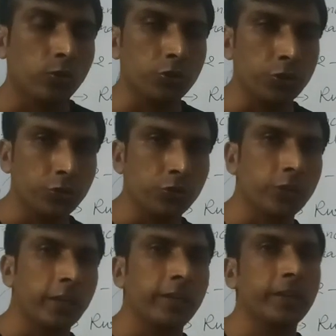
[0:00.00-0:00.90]

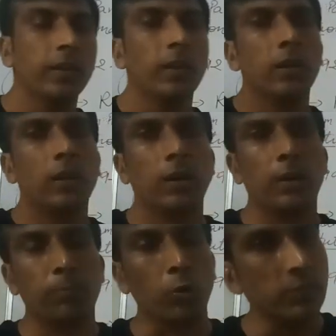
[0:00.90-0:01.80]
Constitutionally
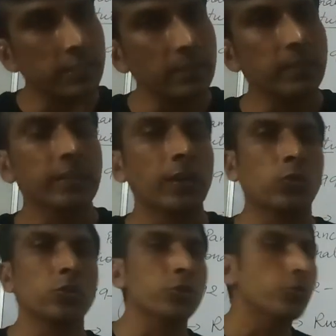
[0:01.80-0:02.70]
provisioned in the
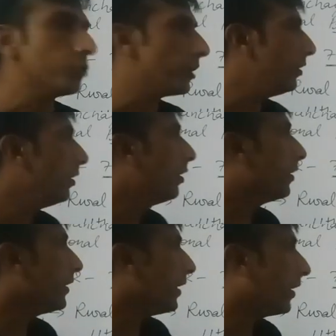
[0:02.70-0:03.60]
constitution
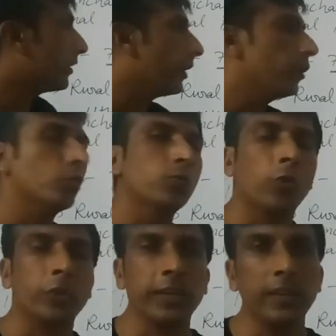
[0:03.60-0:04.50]
in article
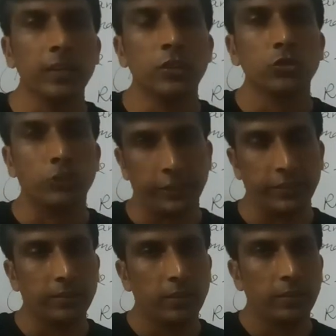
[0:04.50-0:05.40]

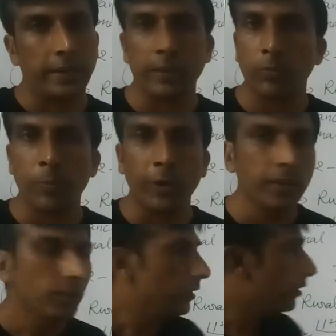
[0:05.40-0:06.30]
243. Getting my point?